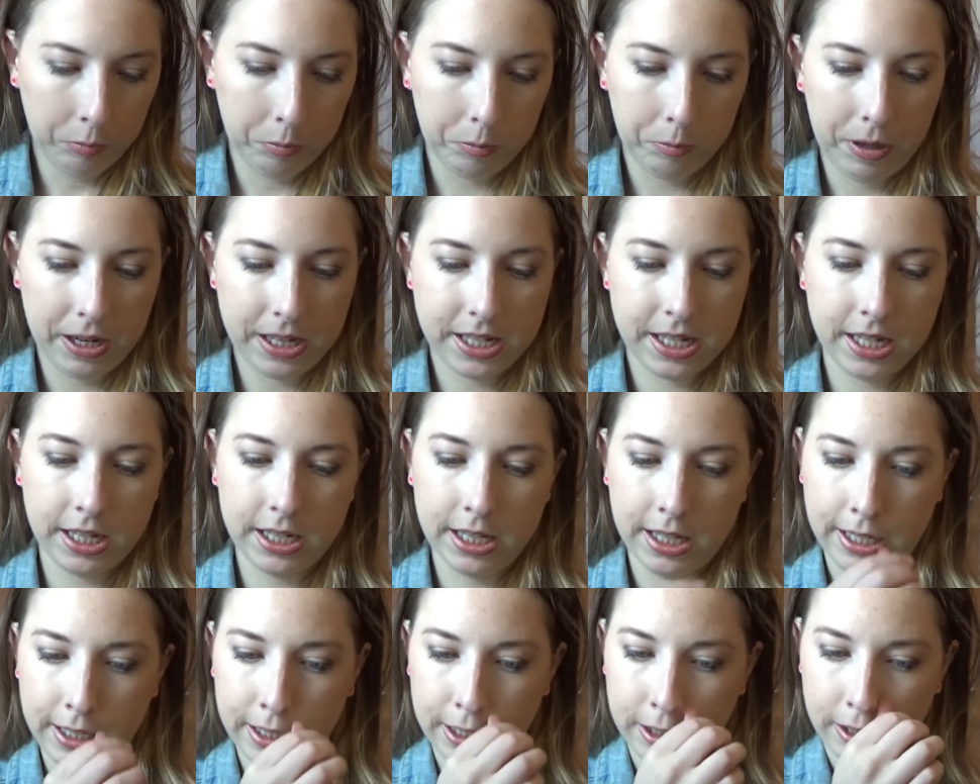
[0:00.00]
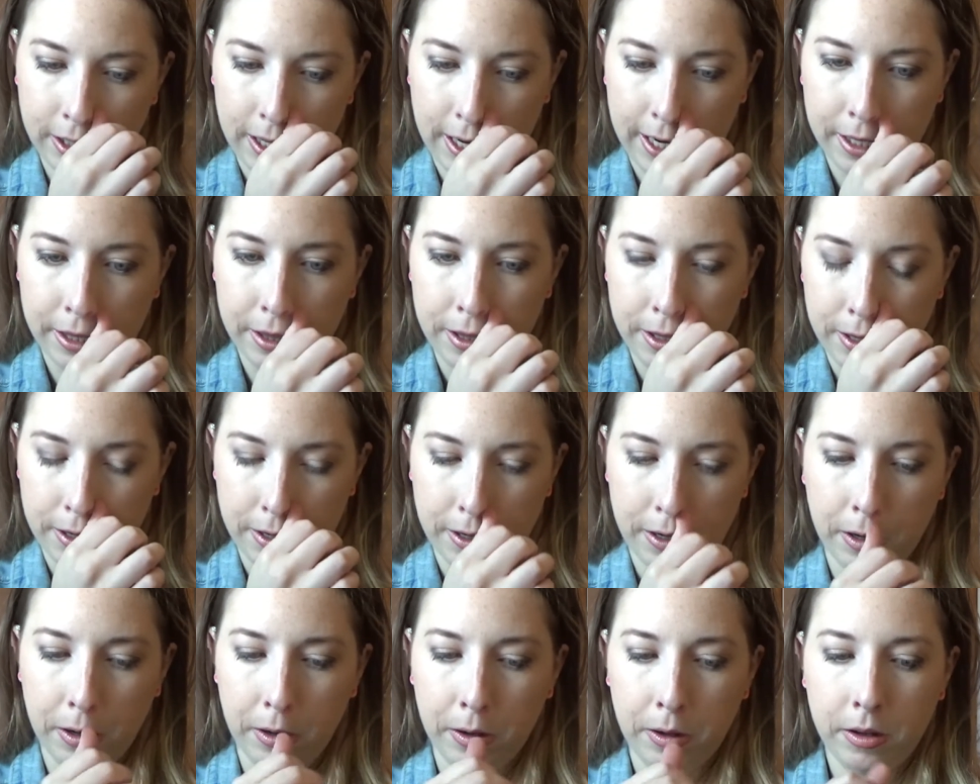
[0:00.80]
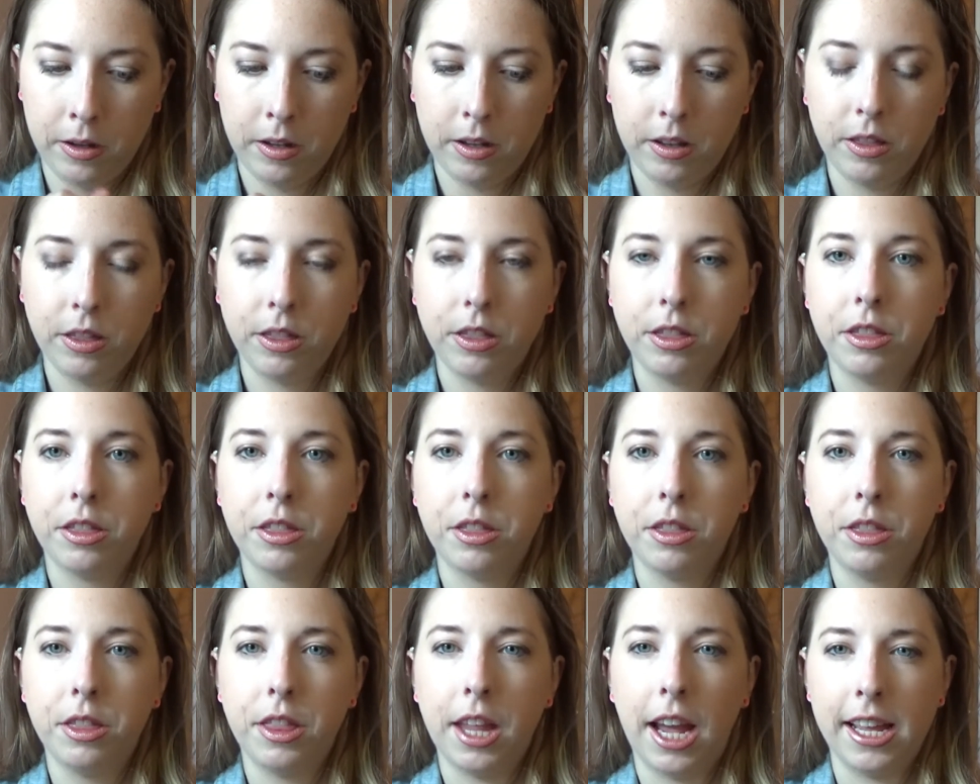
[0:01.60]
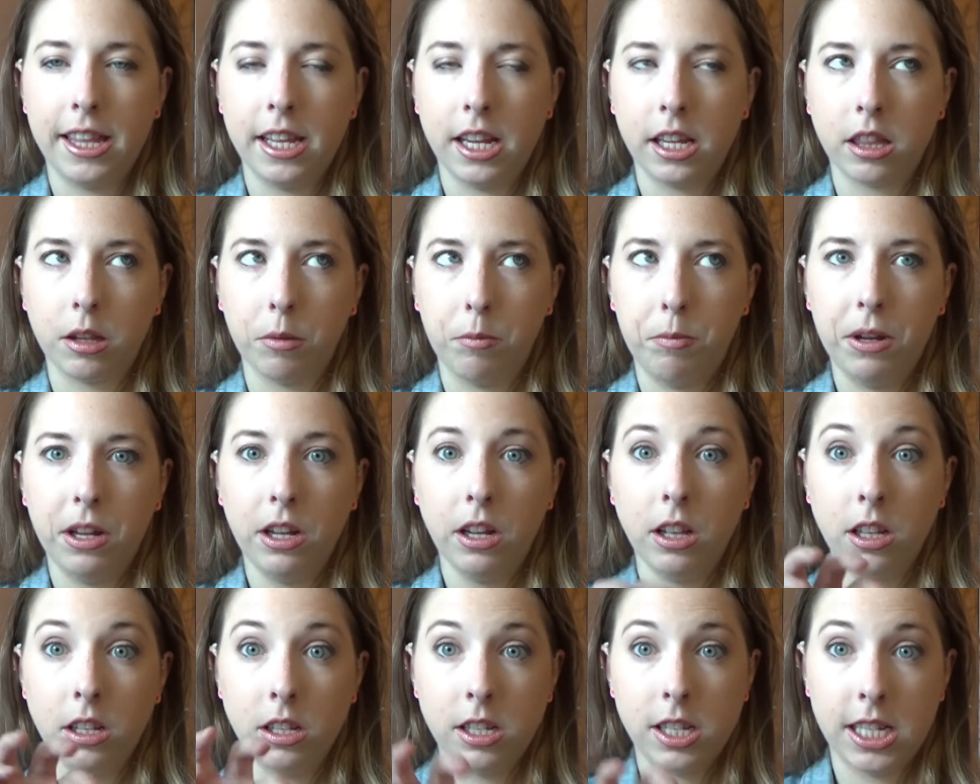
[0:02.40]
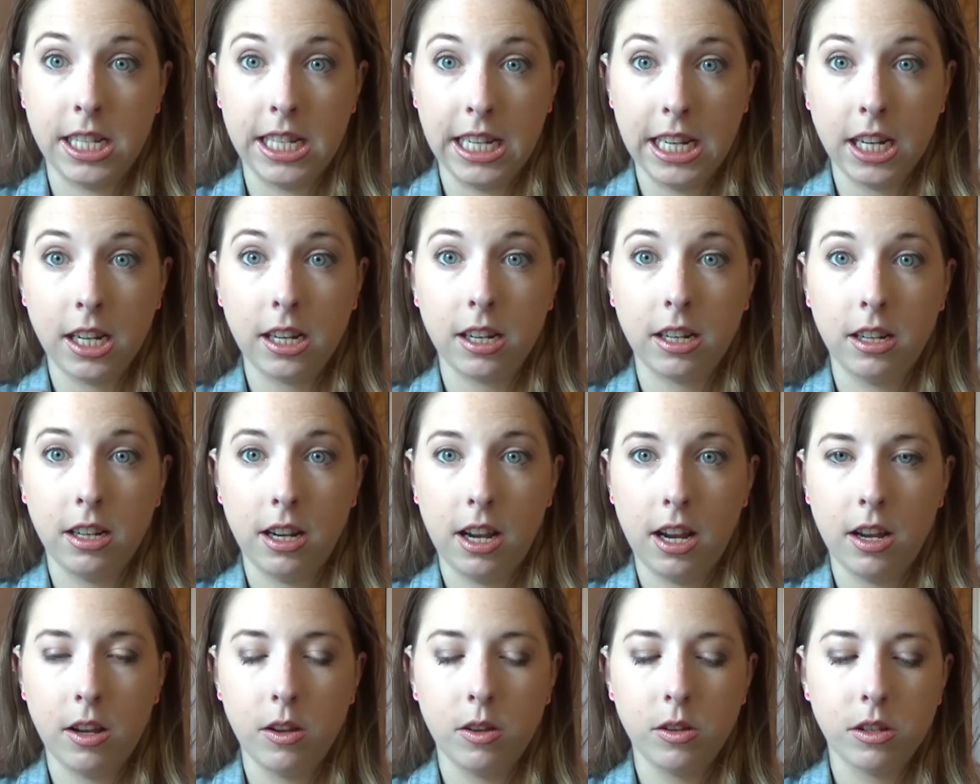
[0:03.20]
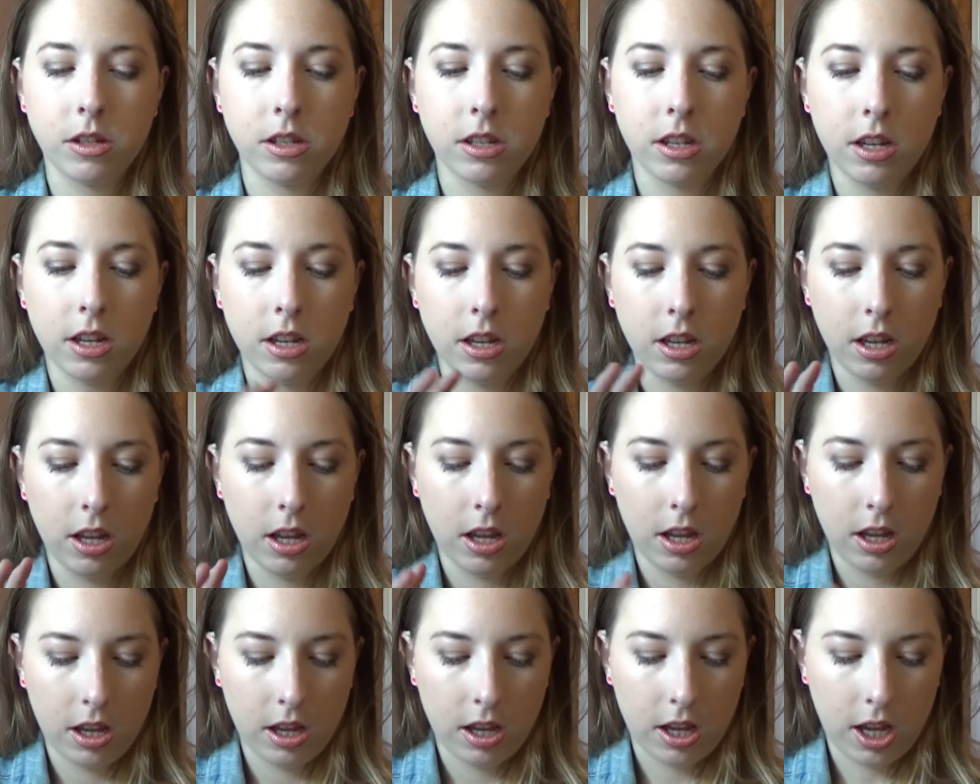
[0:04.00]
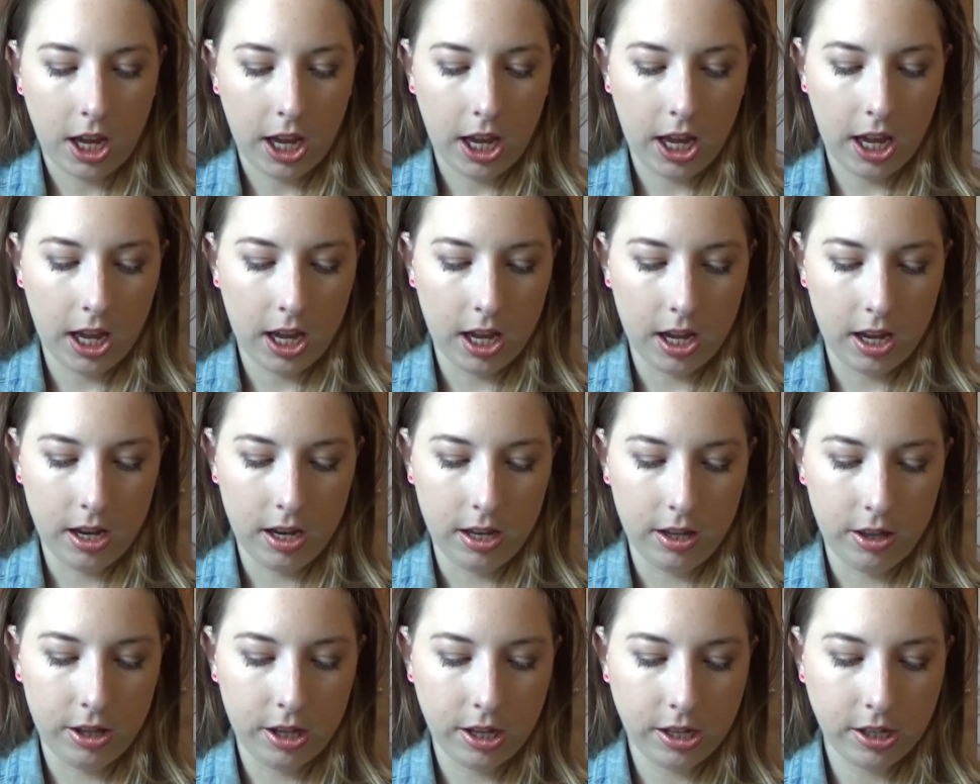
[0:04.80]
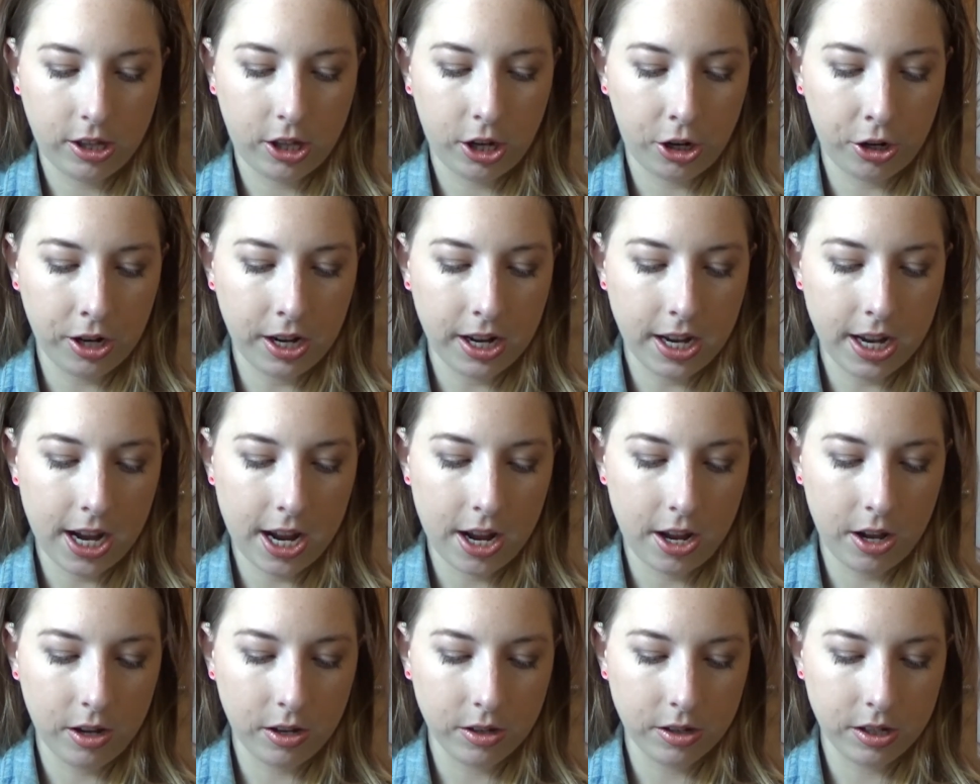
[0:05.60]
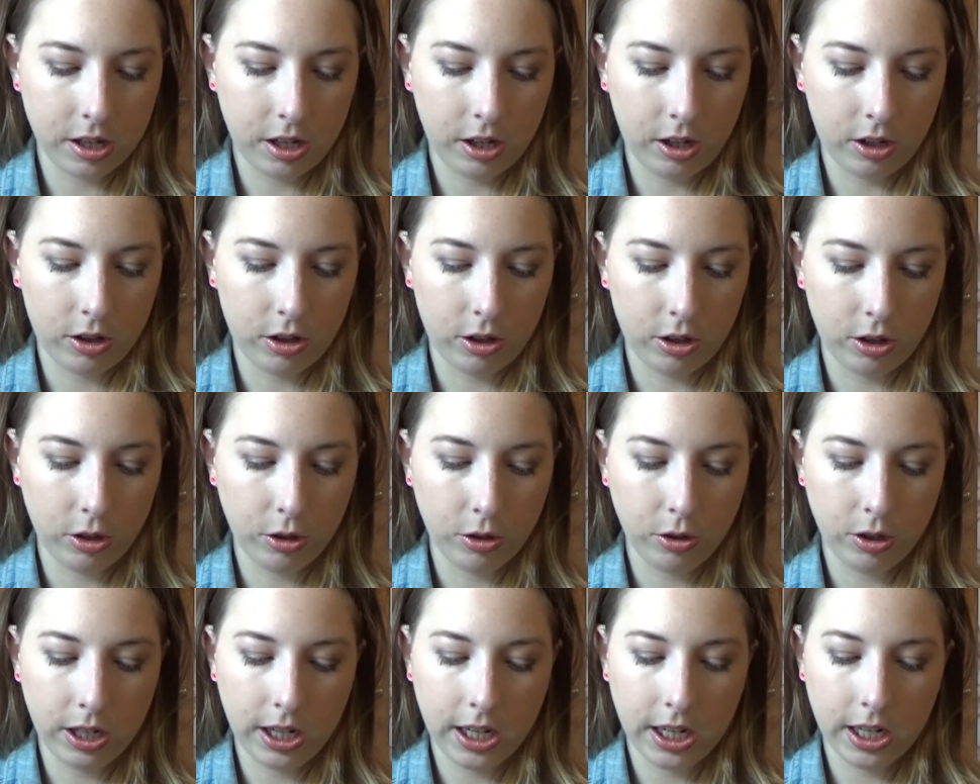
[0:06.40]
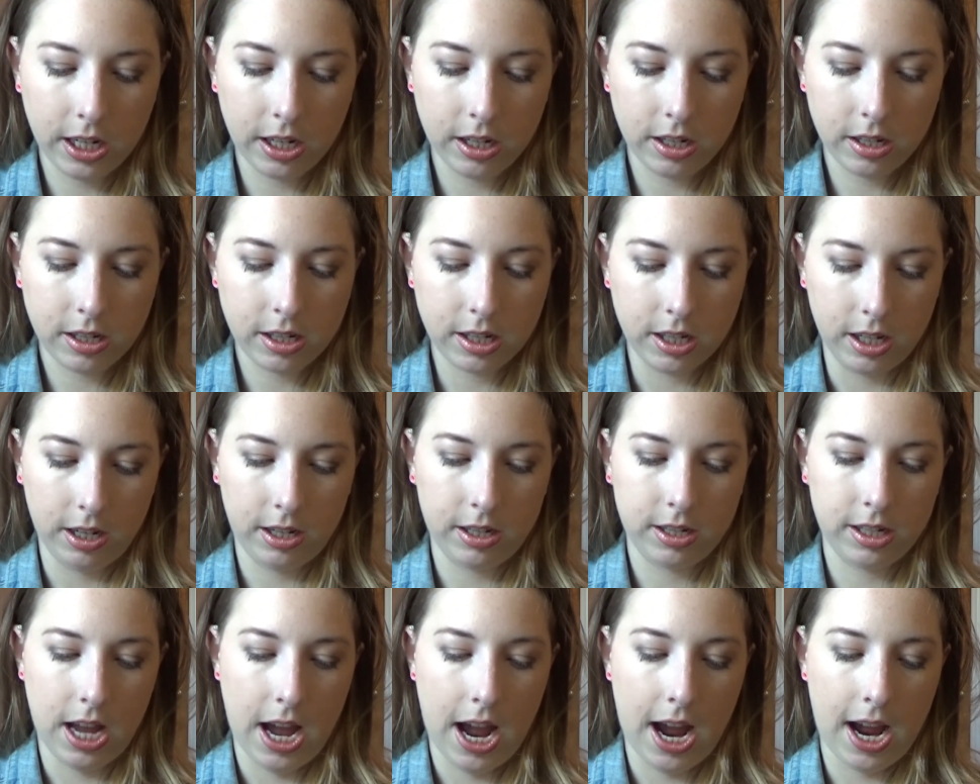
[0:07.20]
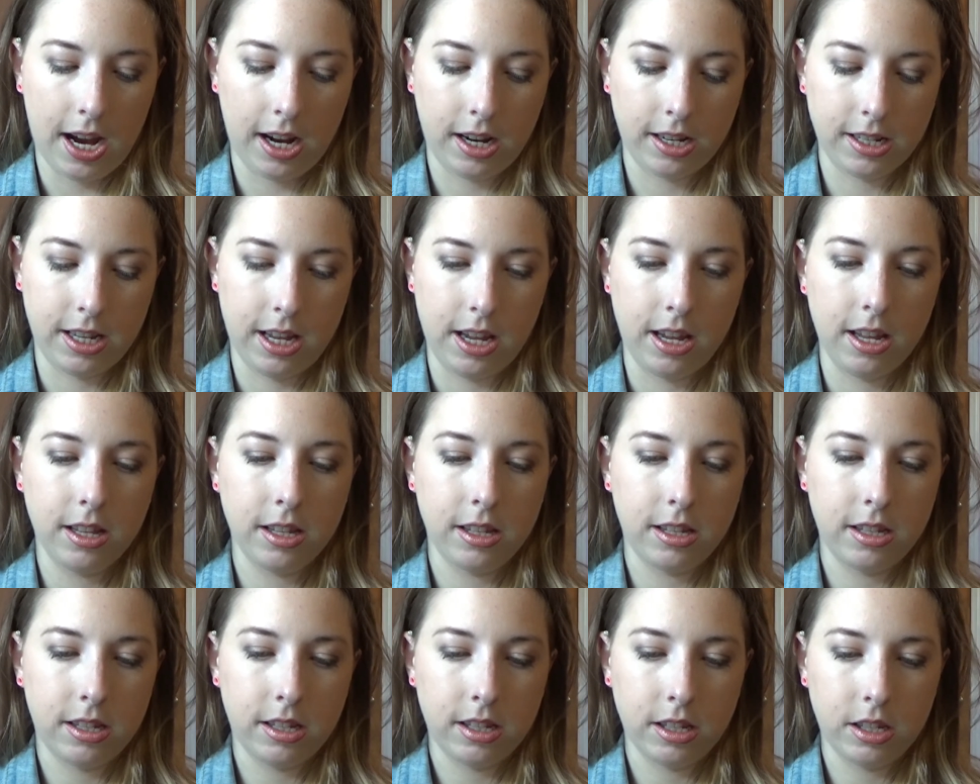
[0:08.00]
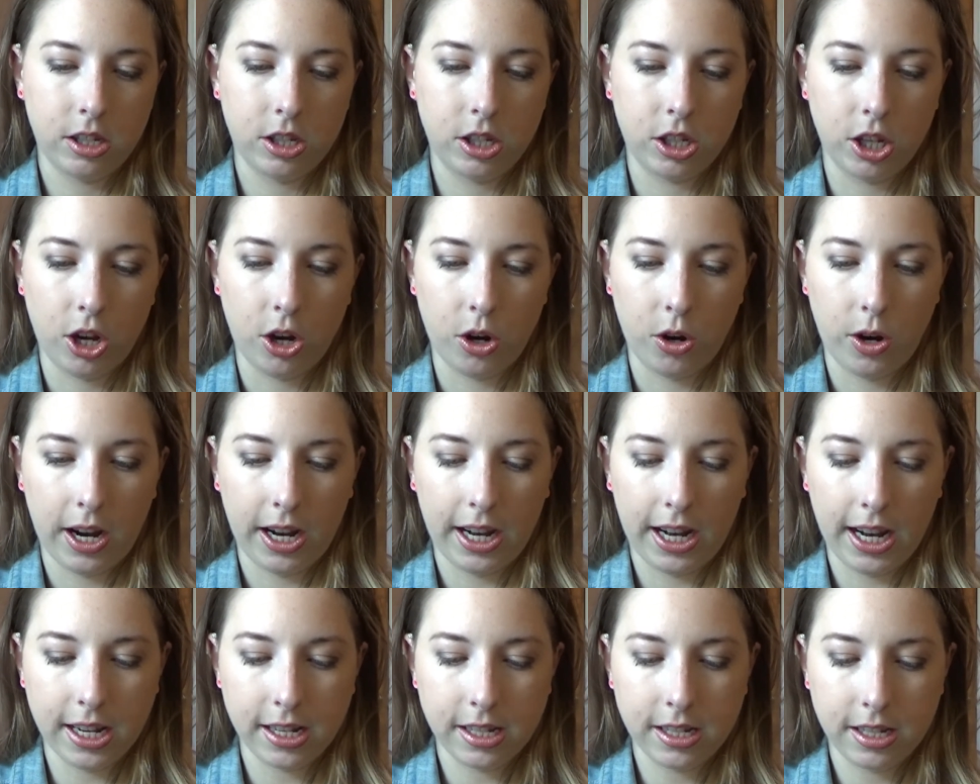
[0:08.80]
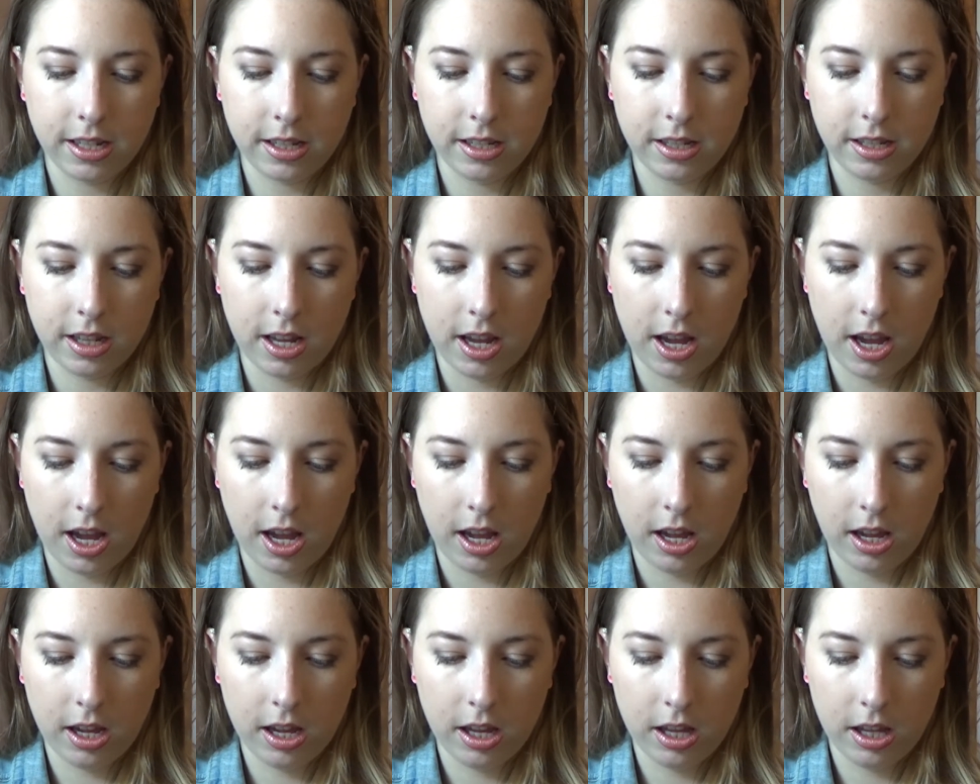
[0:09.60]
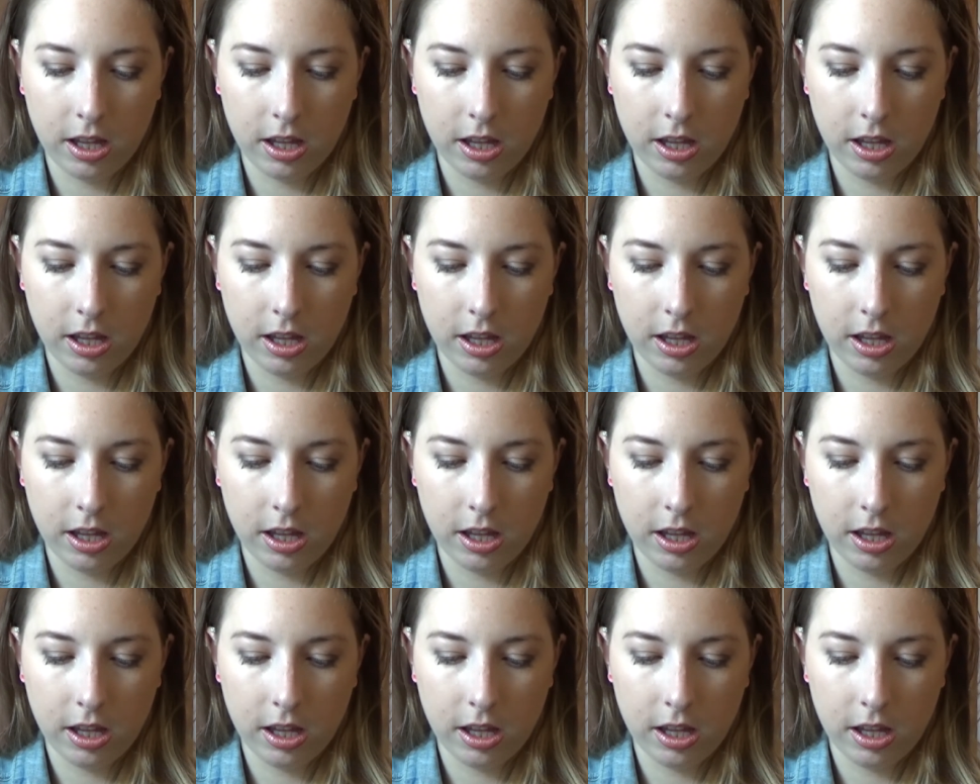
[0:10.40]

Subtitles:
Basically they're like I think the peel and stick nails. And 30 nails including 6 accents. So I guess it's like